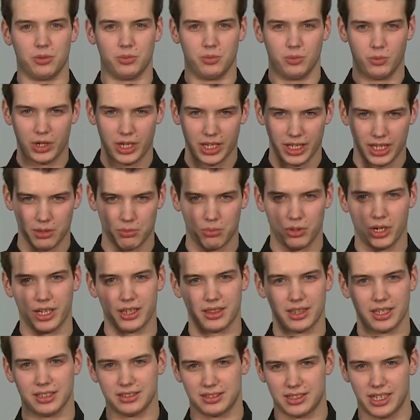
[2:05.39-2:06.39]
really
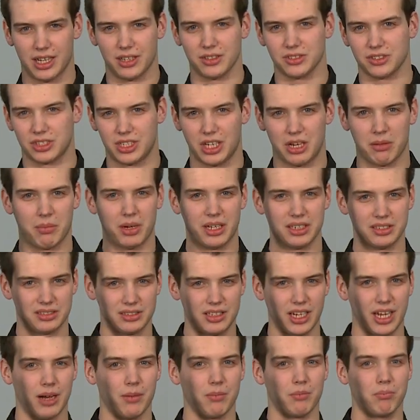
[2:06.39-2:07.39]
break things down step by
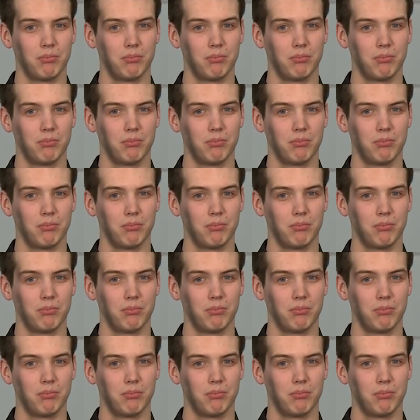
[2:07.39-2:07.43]
step.